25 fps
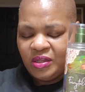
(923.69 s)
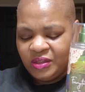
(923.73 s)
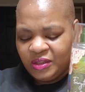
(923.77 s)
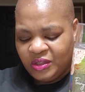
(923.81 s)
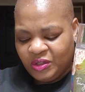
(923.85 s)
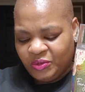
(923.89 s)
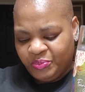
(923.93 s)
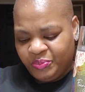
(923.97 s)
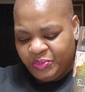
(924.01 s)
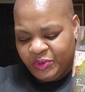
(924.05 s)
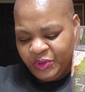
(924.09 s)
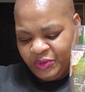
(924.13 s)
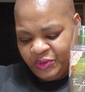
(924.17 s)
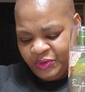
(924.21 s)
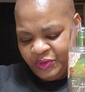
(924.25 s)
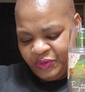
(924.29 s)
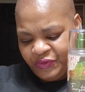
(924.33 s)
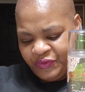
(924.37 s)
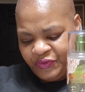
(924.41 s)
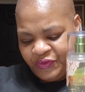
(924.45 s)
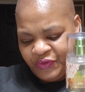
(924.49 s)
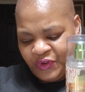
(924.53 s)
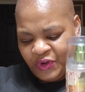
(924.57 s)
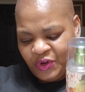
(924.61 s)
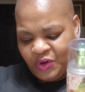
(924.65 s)
the
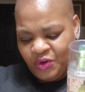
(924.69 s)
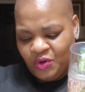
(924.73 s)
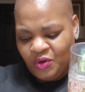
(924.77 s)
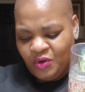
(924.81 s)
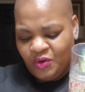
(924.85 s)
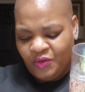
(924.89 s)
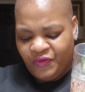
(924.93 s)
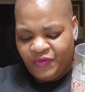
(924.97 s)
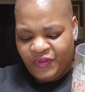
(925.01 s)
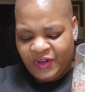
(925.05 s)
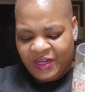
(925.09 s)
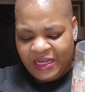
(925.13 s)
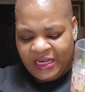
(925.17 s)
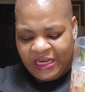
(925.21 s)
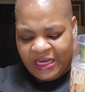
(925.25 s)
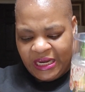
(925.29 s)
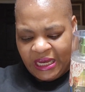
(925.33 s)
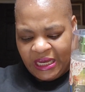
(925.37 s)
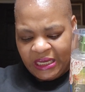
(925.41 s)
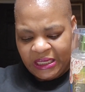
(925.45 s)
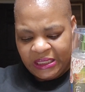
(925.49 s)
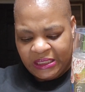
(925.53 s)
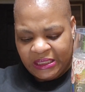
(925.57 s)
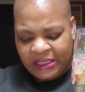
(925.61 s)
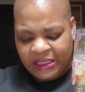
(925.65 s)
beautiful
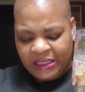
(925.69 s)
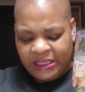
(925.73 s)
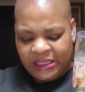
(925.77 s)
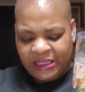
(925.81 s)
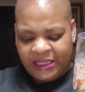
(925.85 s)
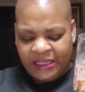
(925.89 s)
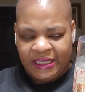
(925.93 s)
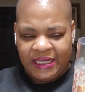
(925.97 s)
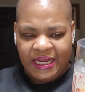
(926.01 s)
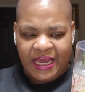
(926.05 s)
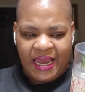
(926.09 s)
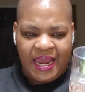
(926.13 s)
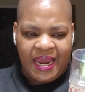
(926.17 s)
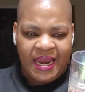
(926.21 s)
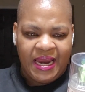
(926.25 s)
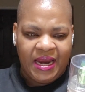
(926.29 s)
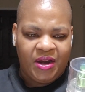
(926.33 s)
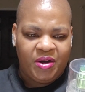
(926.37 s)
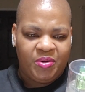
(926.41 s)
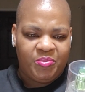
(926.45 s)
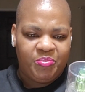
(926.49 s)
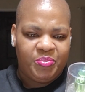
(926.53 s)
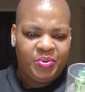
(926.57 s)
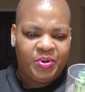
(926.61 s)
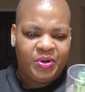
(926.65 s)
vanilla and
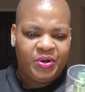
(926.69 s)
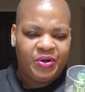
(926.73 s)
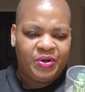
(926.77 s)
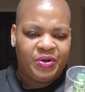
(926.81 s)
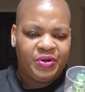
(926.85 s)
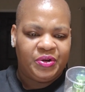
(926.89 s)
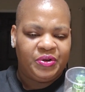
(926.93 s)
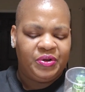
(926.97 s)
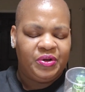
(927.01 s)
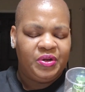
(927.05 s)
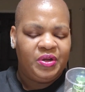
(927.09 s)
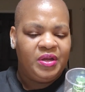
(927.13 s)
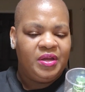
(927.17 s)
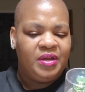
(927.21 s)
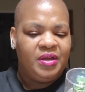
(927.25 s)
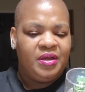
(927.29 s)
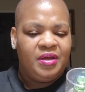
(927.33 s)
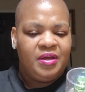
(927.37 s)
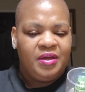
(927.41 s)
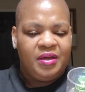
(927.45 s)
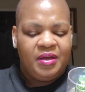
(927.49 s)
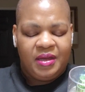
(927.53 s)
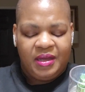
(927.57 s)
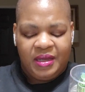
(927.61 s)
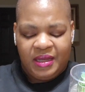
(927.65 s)
amber
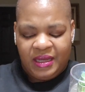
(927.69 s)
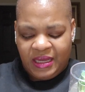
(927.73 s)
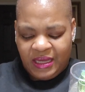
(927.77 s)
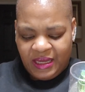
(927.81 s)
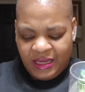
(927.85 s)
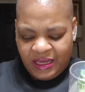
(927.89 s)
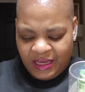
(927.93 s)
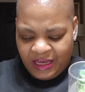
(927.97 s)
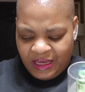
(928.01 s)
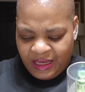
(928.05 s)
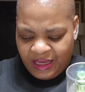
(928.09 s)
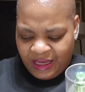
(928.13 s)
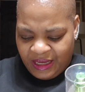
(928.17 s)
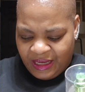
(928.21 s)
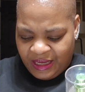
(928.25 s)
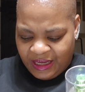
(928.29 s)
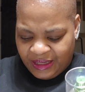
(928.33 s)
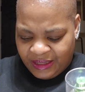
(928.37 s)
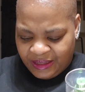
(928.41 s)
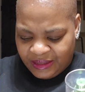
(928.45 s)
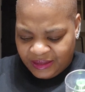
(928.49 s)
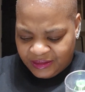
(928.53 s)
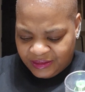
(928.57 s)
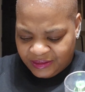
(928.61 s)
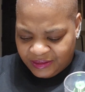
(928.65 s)

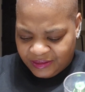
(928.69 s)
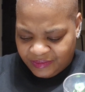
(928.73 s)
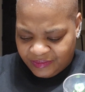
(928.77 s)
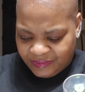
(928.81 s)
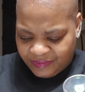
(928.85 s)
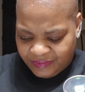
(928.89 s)
and